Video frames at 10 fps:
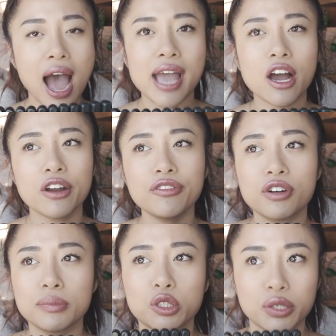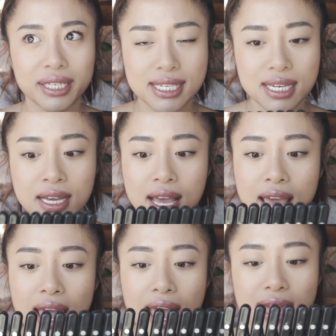I got it from Trixie,
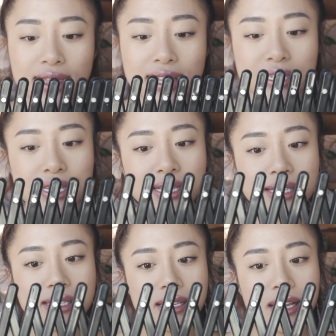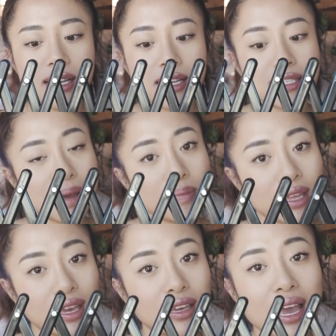and this is
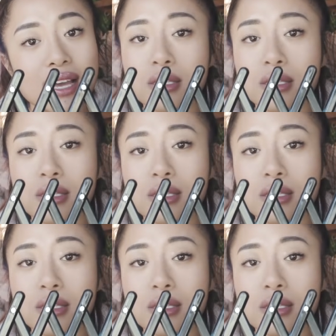something